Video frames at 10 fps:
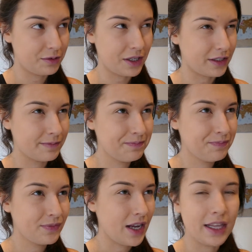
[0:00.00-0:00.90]
It was like
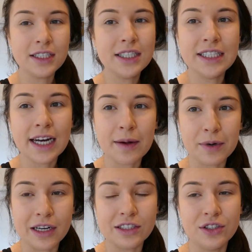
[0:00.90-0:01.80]
a little teeny tiny
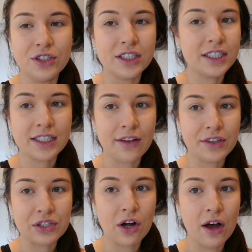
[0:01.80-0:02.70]
brush, so you just stick down
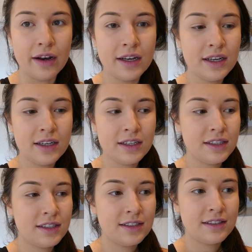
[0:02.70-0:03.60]
the straw
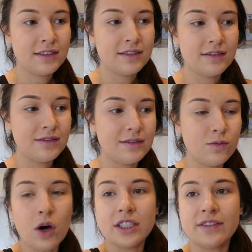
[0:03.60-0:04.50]

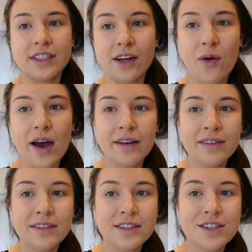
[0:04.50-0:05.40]
and wash everything away.
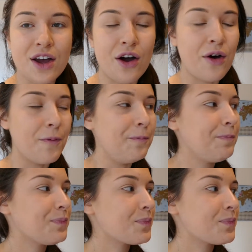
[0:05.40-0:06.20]
So